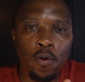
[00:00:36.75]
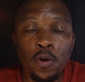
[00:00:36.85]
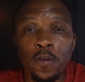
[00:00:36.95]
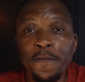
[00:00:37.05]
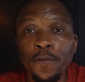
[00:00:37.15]

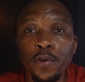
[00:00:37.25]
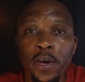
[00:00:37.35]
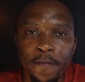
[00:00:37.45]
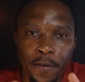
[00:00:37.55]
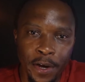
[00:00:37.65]
All of you
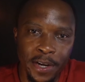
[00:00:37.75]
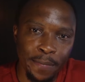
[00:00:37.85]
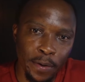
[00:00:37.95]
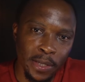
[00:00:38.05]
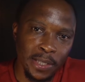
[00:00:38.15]
have heard
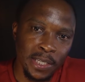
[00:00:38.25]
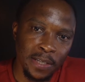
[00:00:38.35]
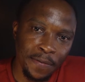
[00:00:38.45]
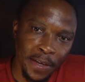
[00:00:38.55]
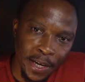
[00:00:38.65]
about this
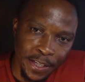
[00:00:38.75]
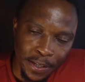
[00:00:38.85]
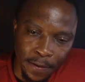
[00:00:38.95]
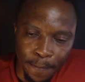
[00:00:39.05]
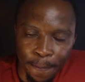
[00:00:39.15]
certification.